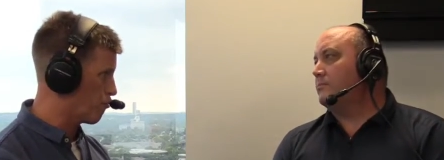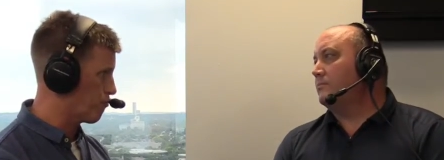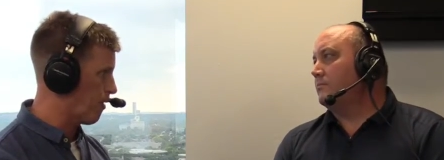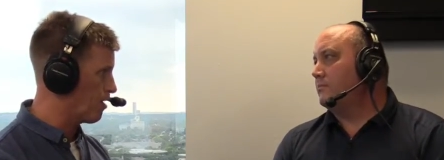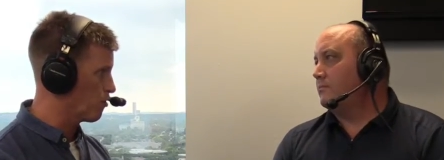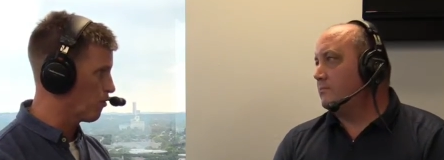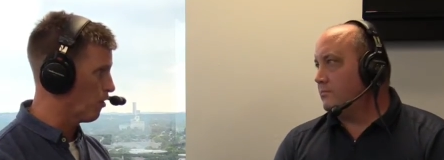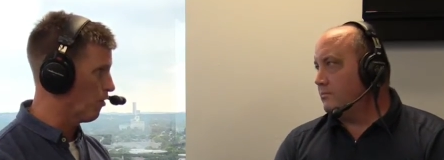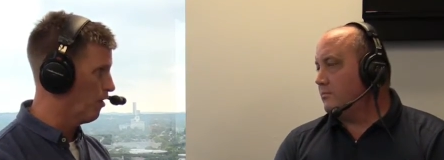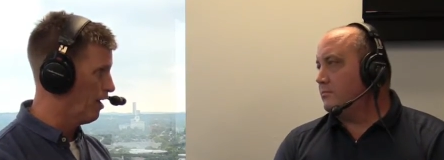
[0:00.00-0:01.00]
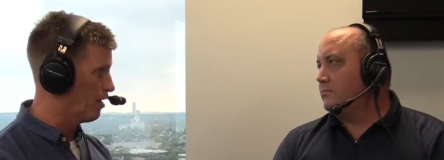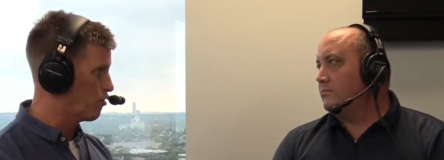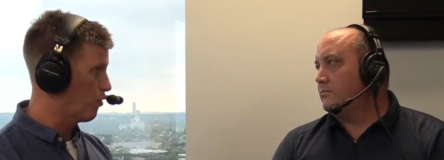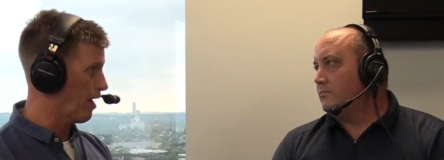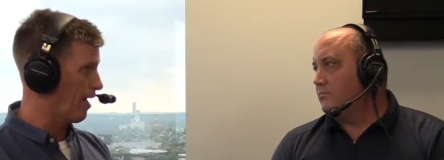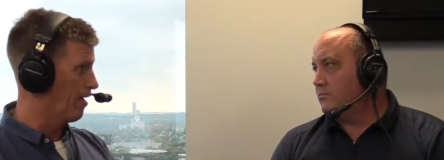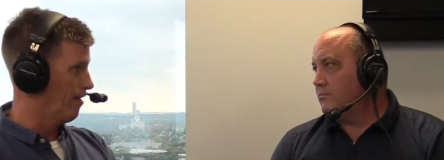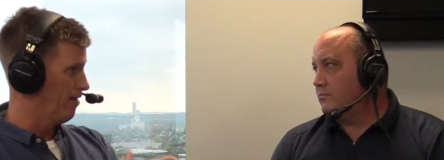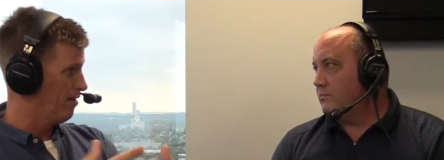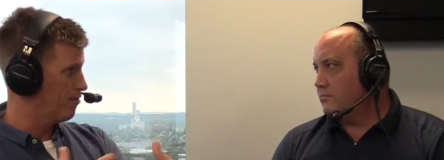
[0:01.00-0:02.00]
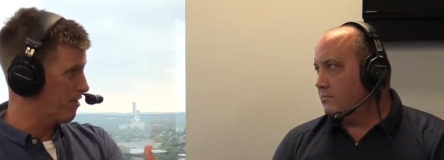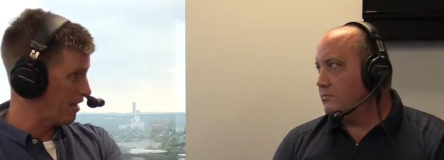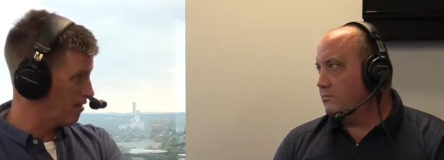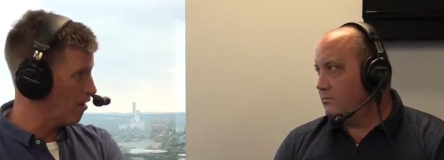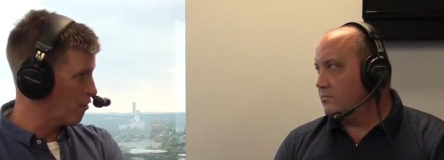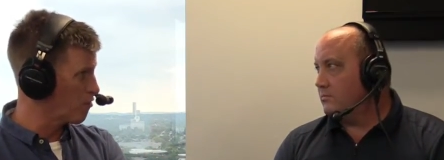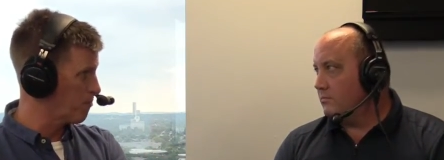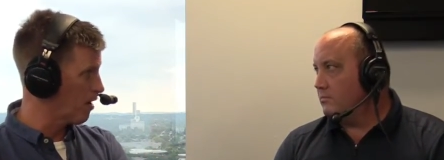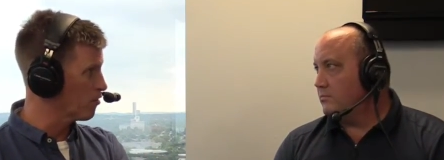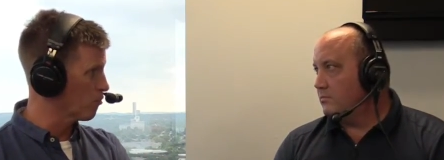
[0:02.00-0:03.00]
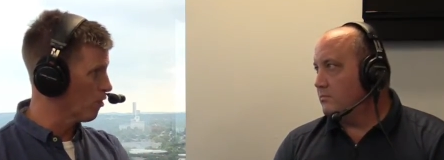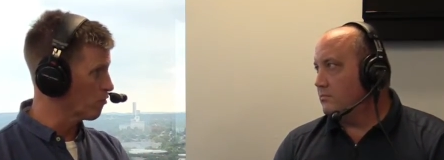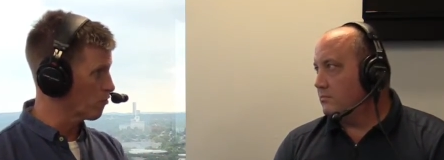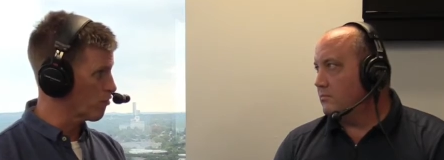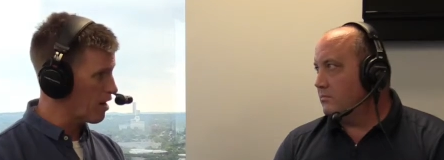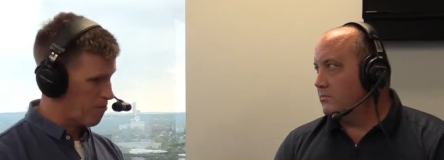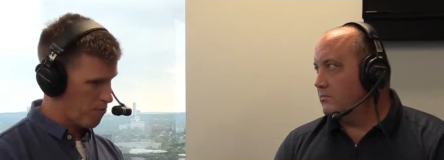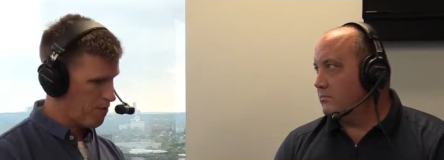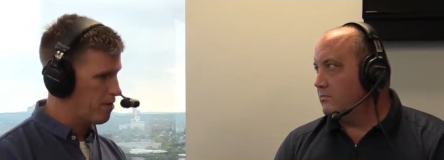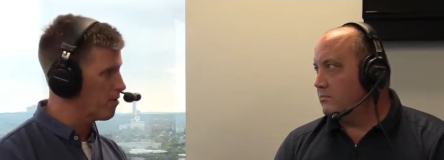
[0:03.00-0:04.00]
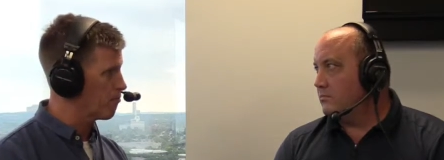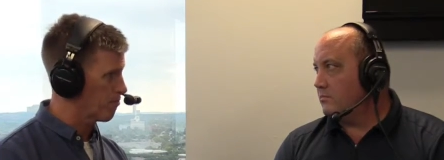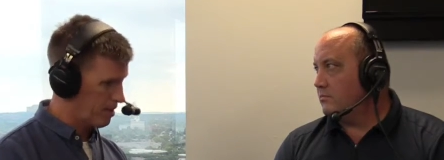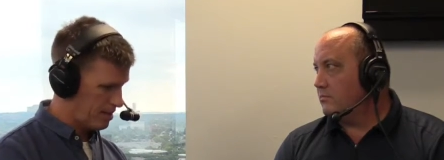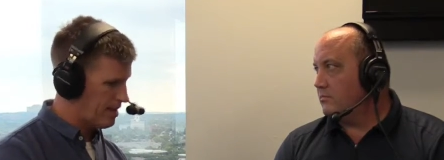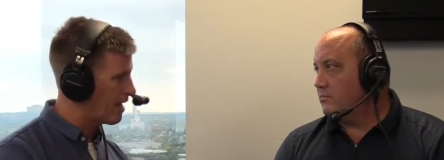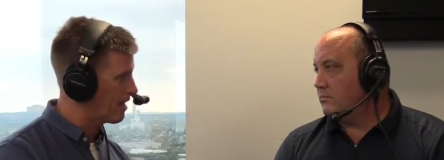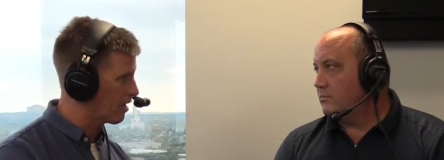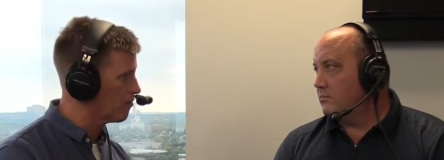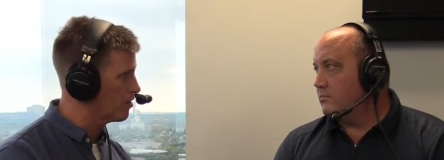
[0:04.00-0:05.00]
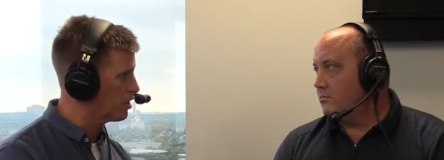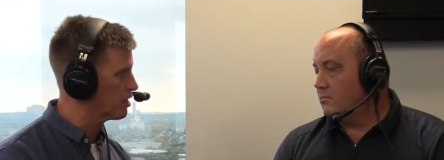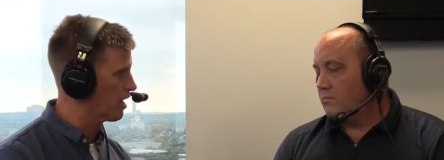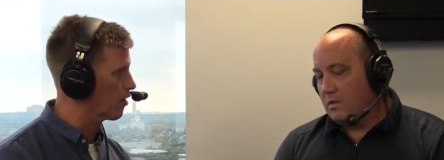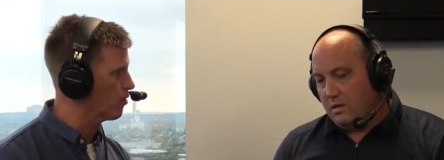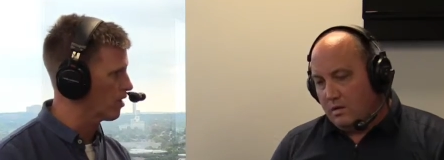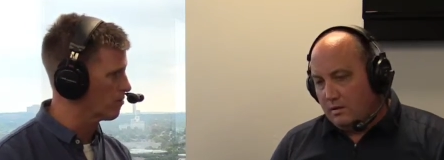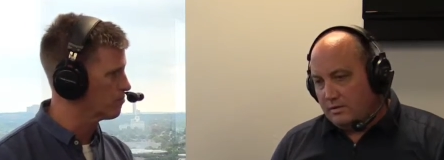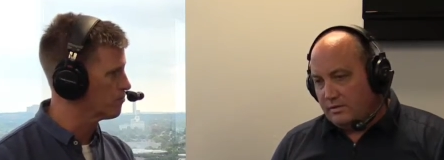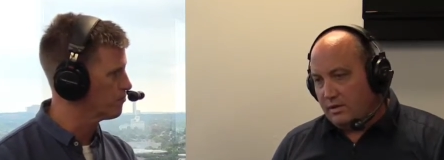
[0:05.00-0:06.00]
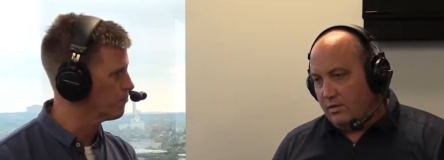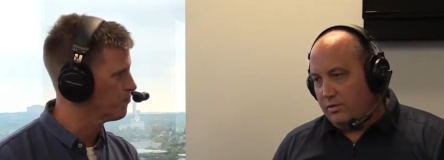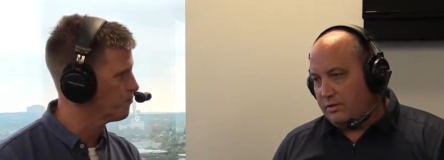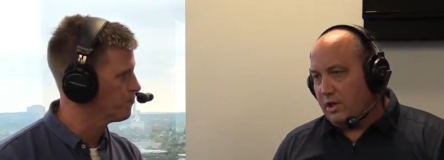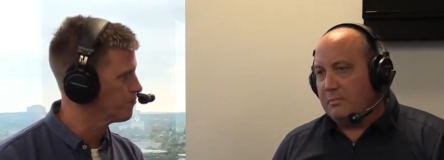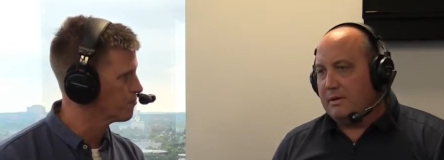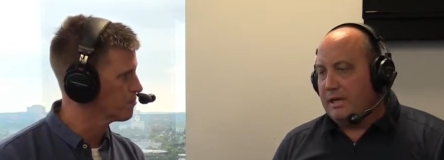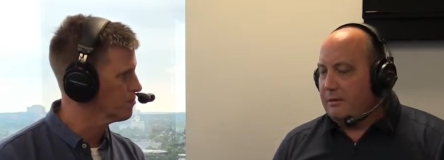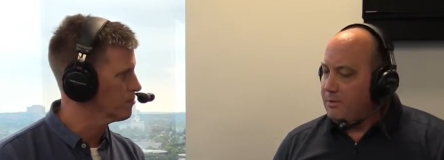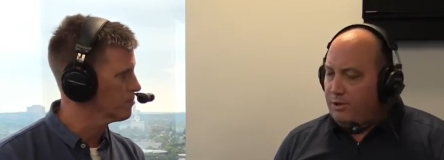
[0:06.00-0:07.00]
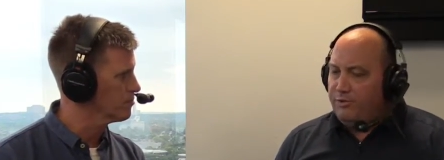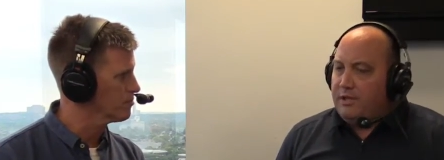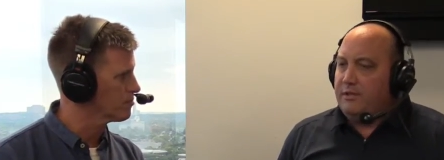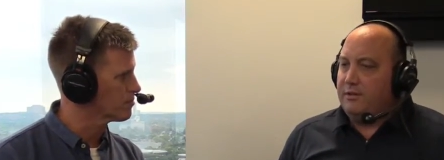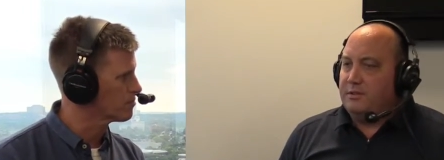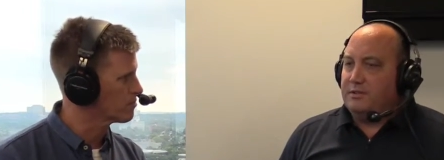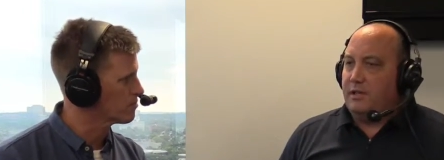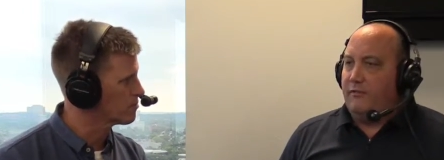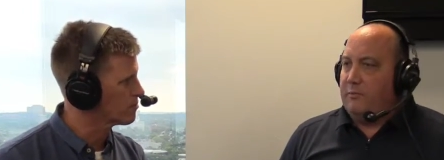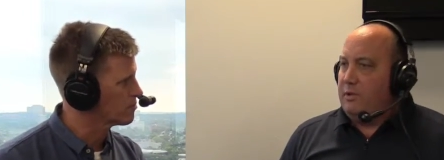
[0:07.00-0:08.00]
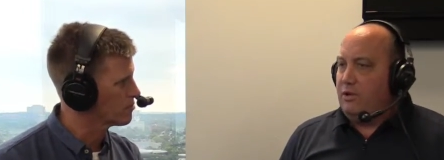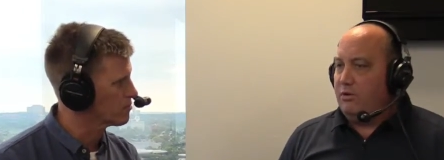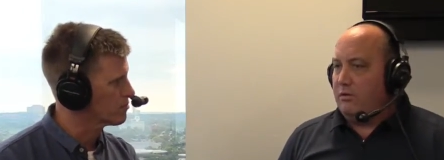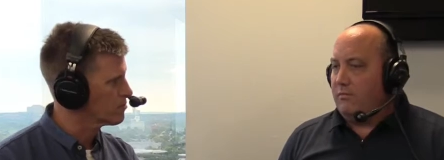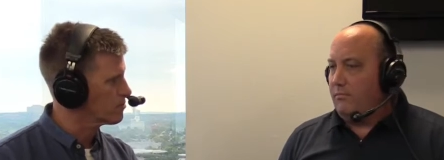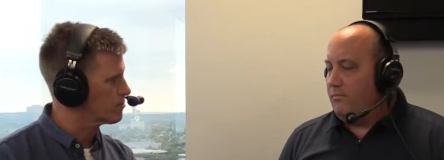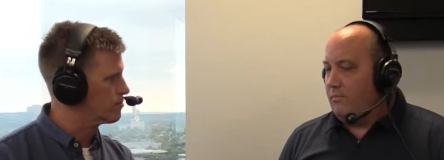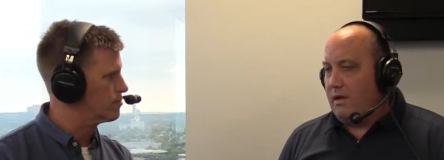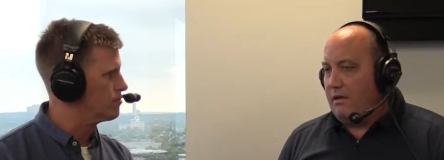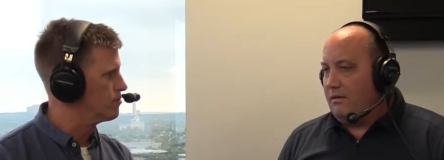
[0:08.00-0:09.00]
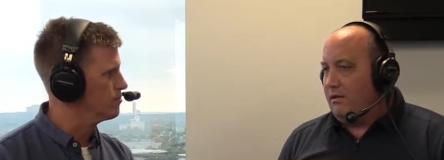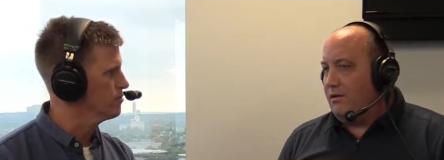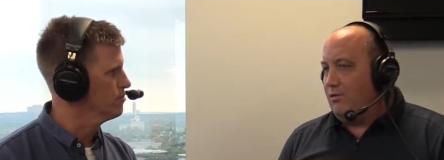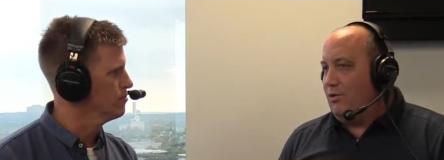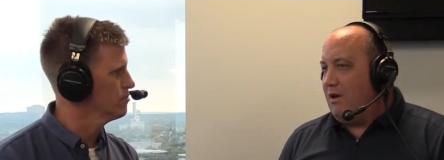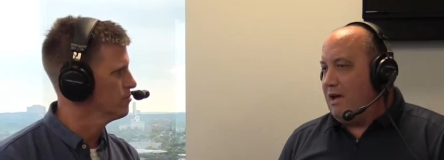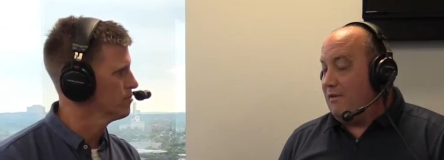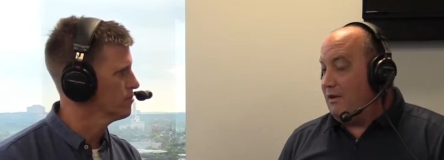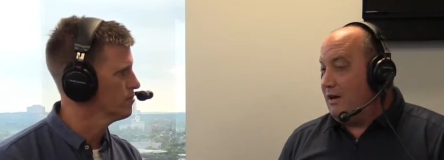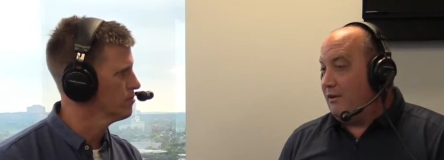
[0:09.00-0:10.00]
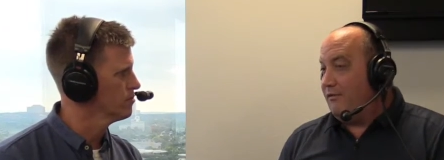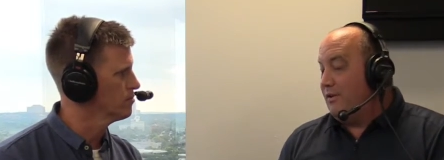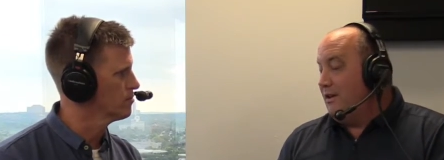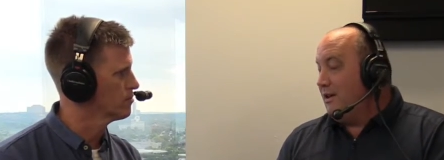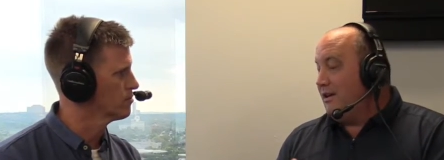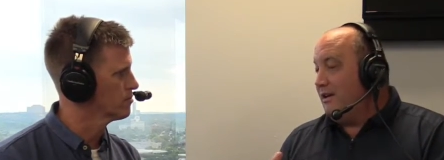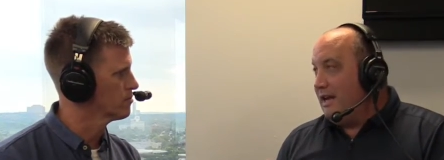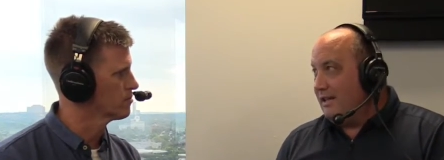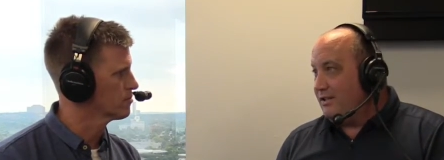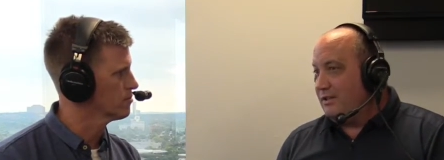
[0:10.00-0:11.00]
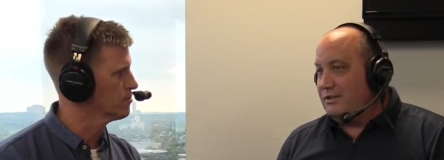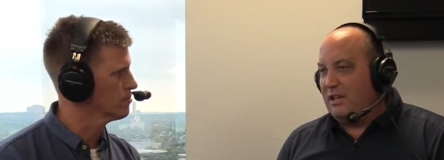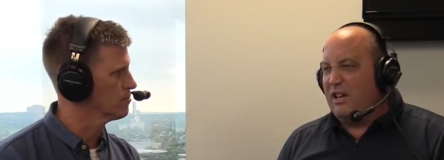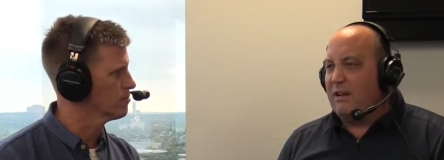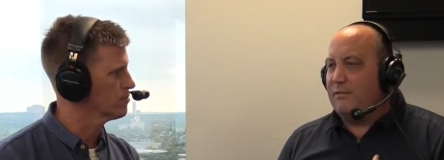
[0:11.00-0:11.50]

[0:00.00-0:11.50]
Speaker 1: responder role to a secondary responder role to try to prevent them from getting that negative attention that quick.
Speaker 2: So you're terminated, but you think to yourself, I mean, you're, uh, you know, you have a lot of connections, a lot of